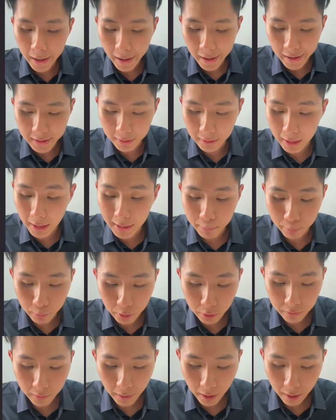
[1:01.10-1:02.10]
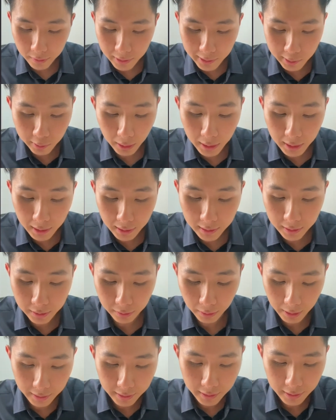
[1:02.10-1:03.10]
So let's move straight into
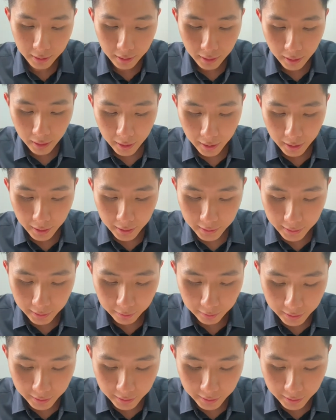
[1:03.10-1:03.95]
it. So